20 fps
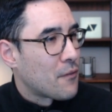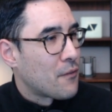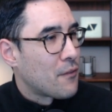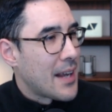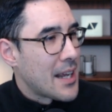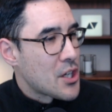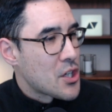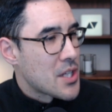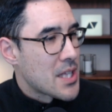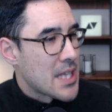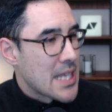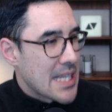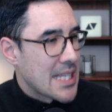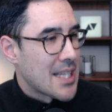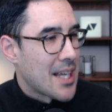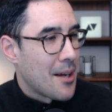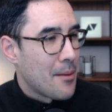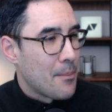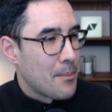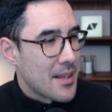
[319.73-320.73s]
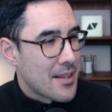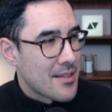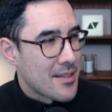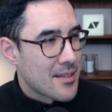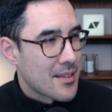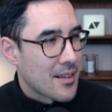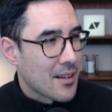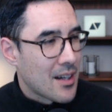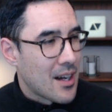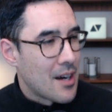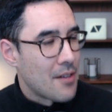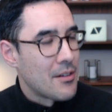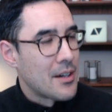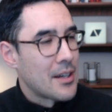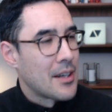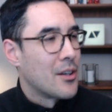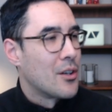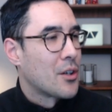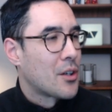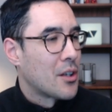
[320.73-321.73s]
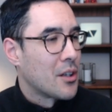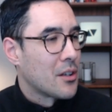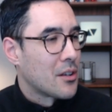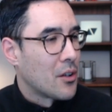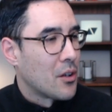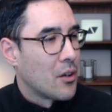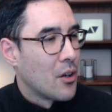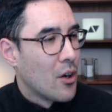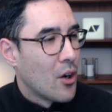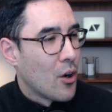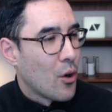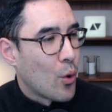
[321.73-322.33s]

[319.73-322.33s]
flash this up, this is the current look at the